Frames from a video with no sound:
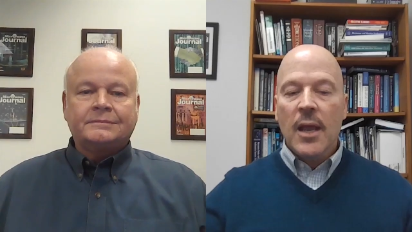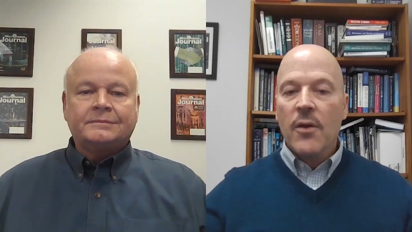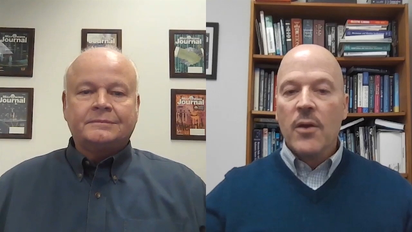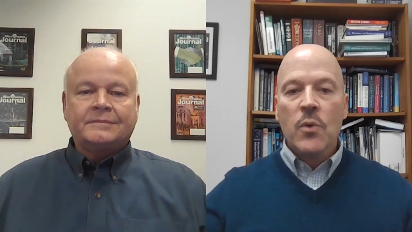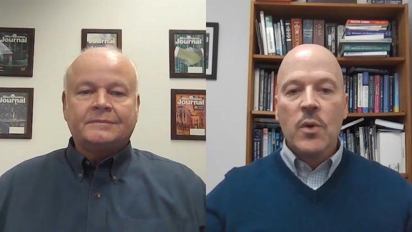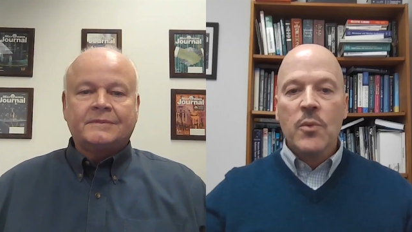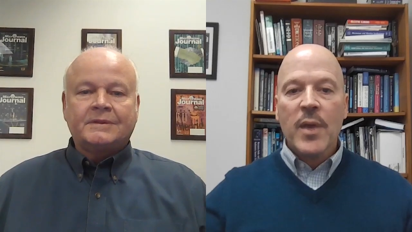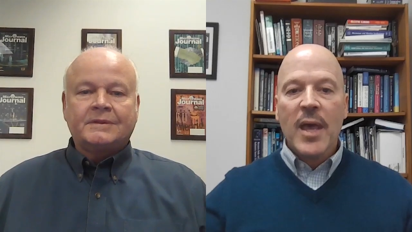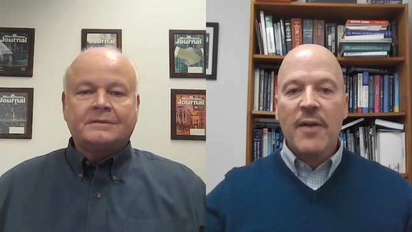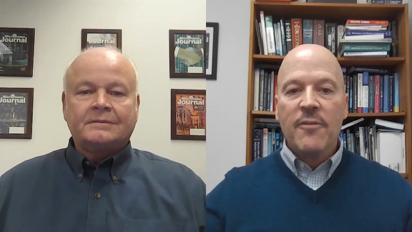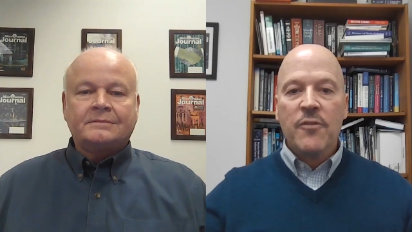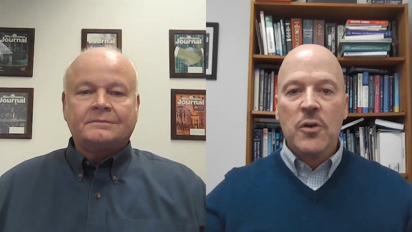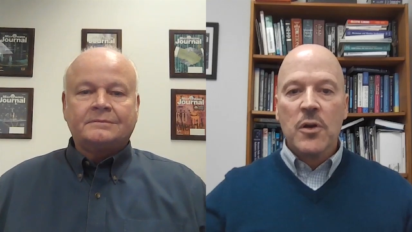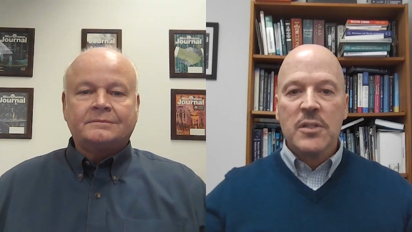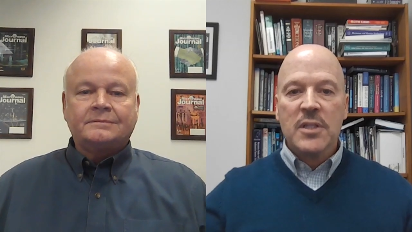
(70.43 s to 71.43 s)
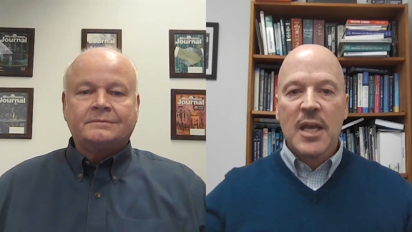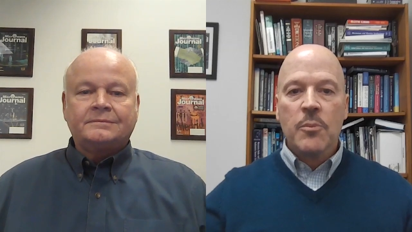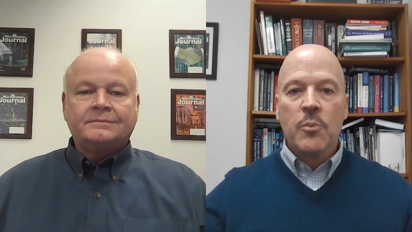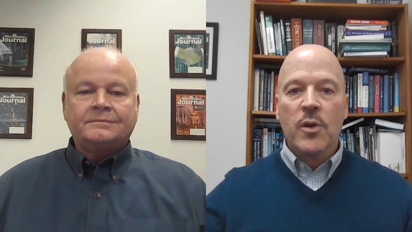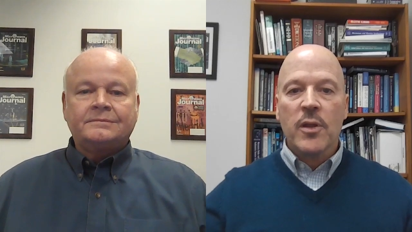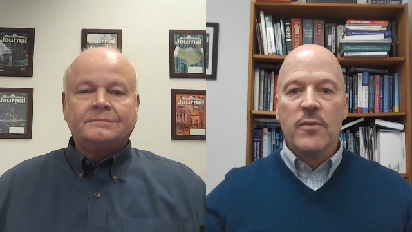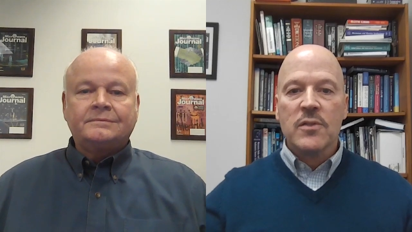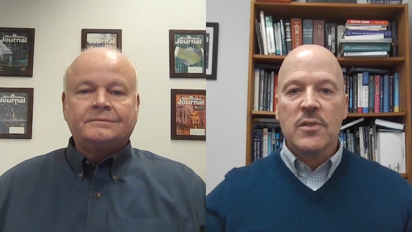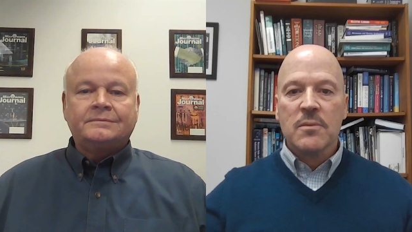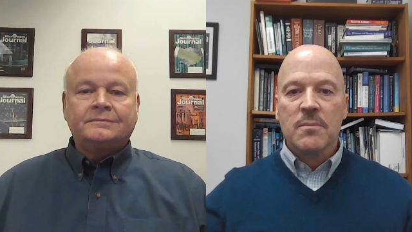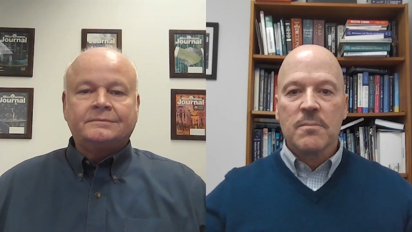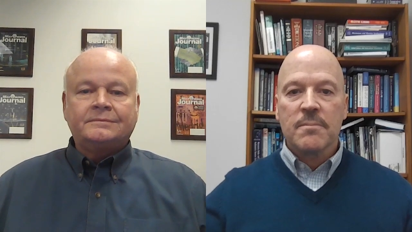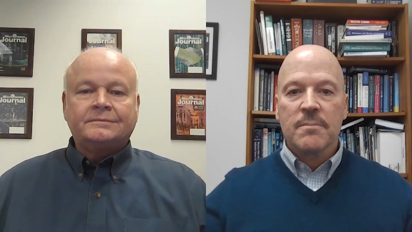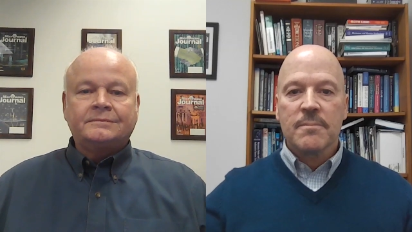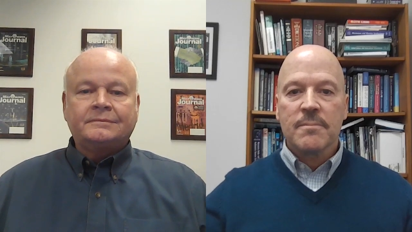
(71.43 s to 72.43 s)
Speaker 1: Eric, what do we have for our tech
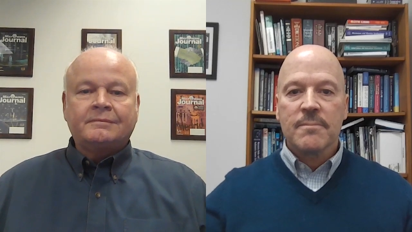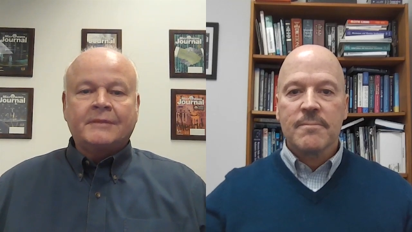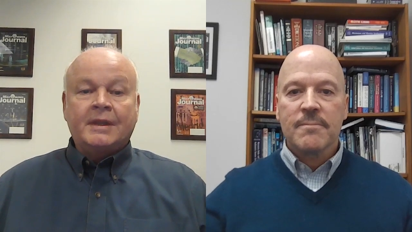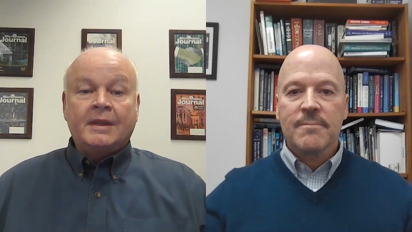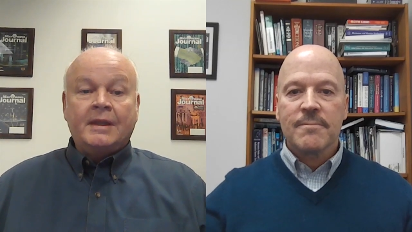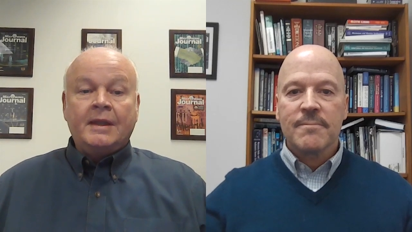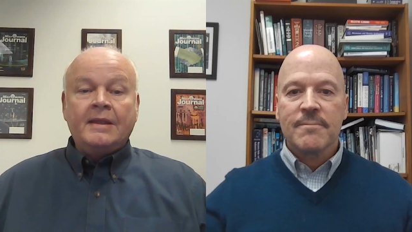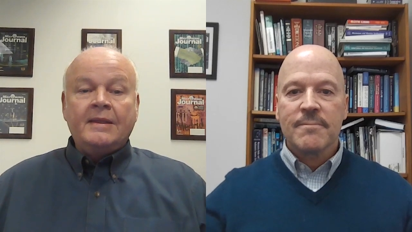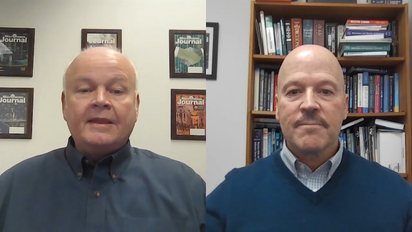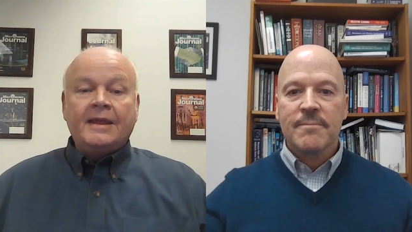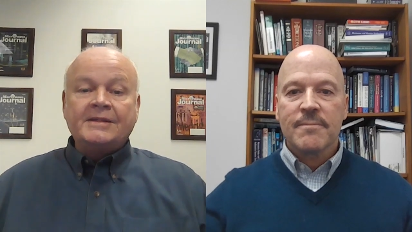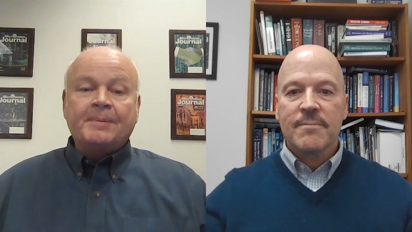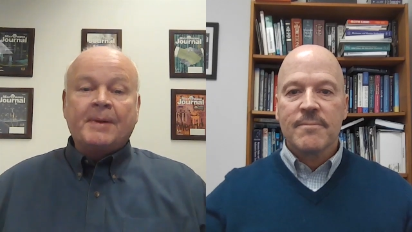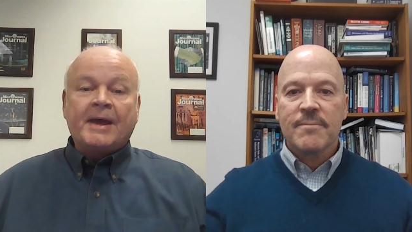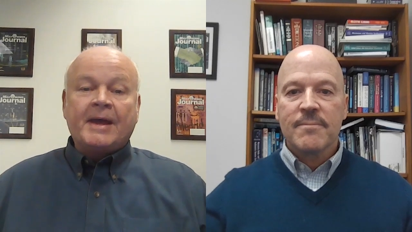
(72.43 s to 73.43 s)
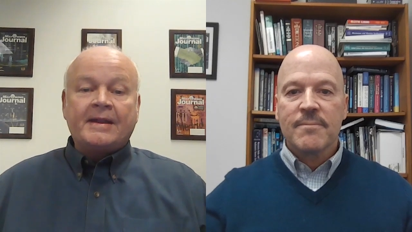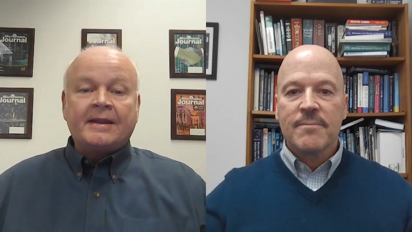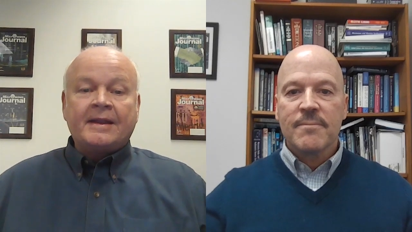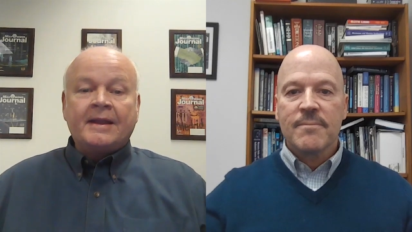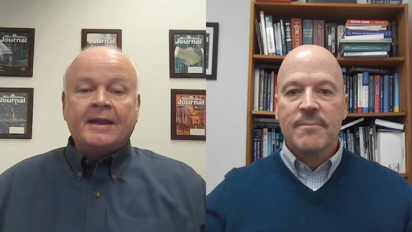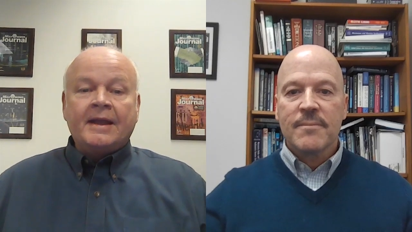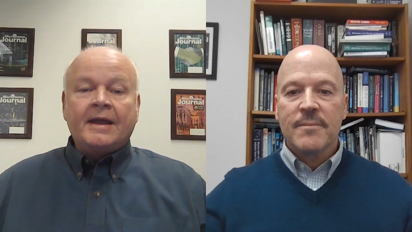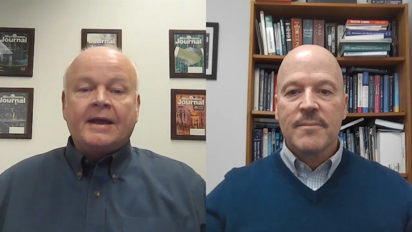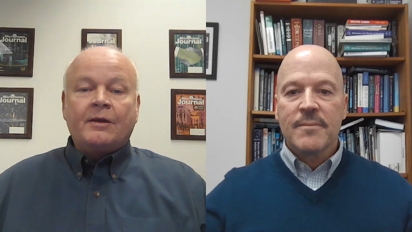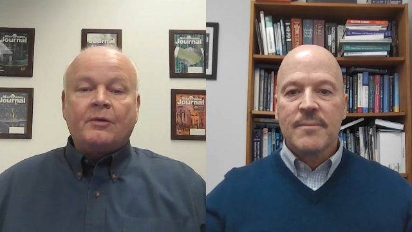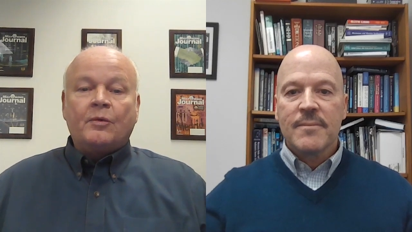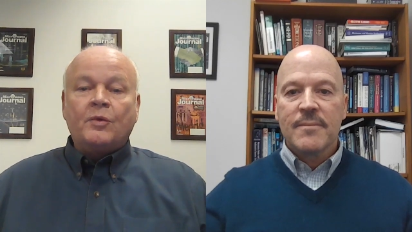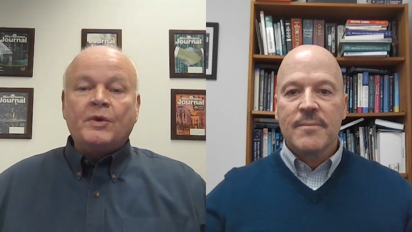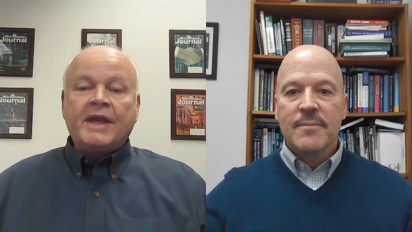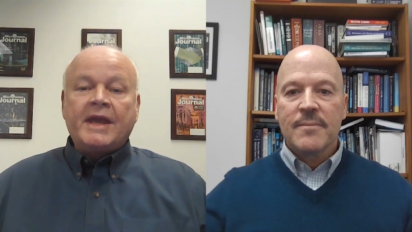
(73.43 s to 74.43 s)
briefs?
Speaker 2: Thanks, Pat. Uh,
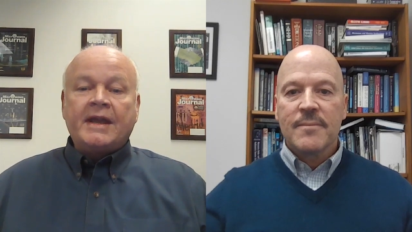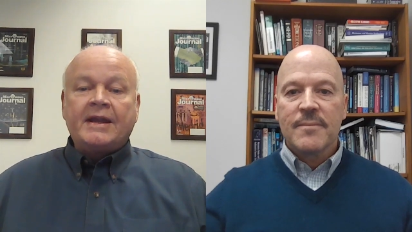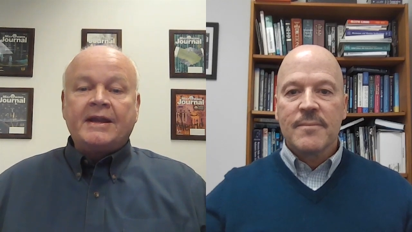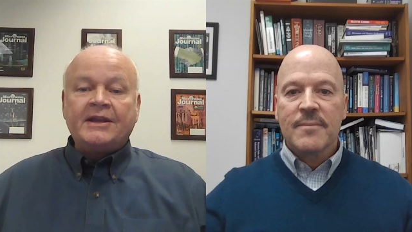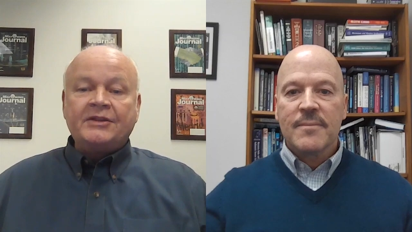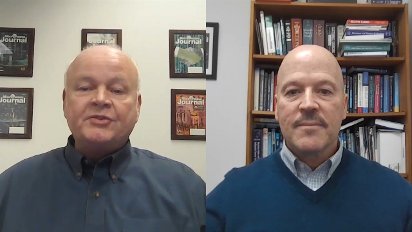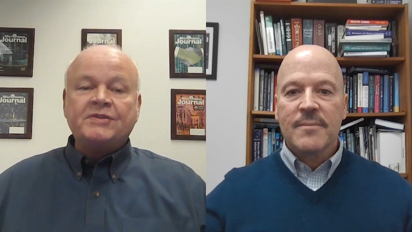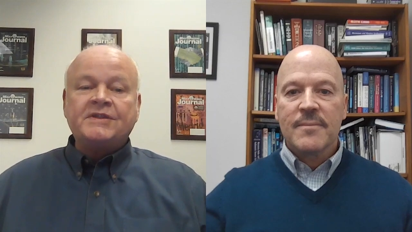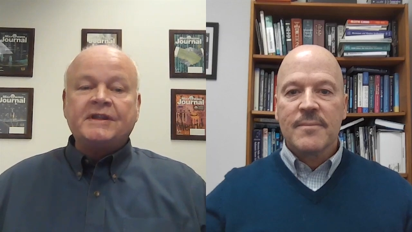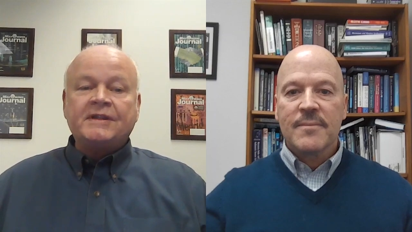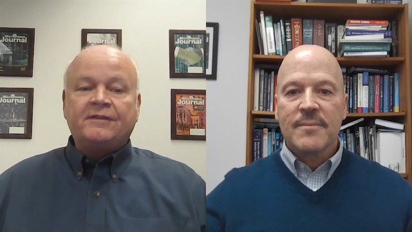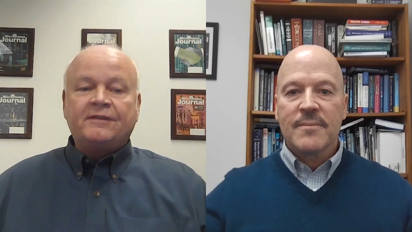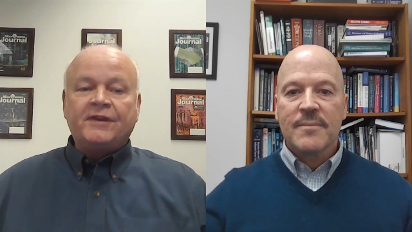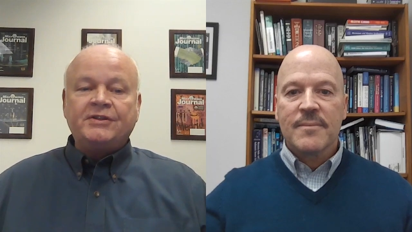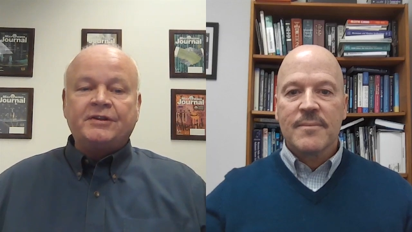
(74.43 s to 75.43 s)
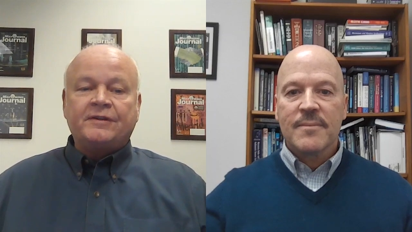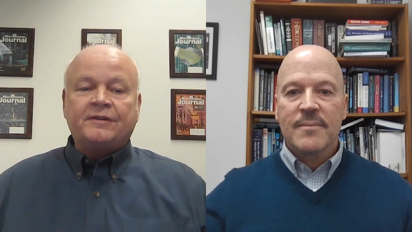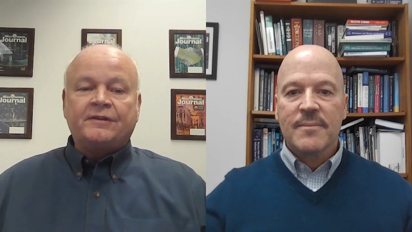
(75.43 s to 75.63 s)
we had an interesting feature